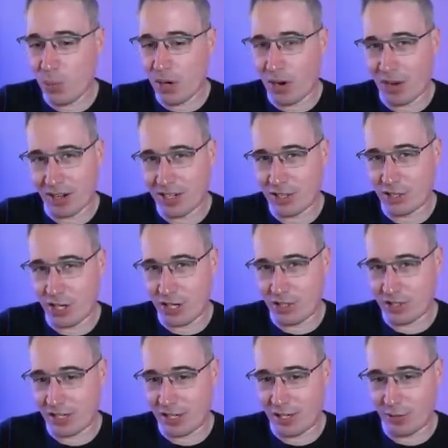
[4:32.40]
We are going to
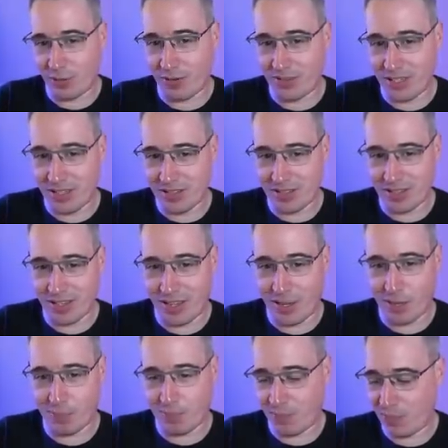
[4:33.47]
change the color of these.
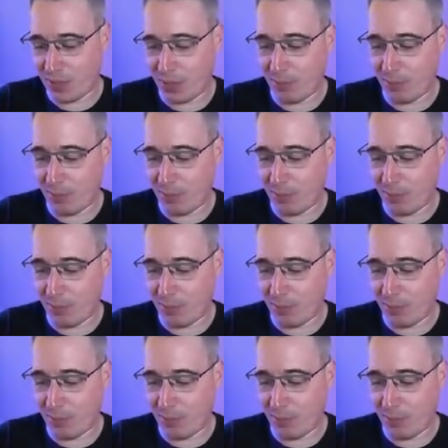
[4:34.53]
Um,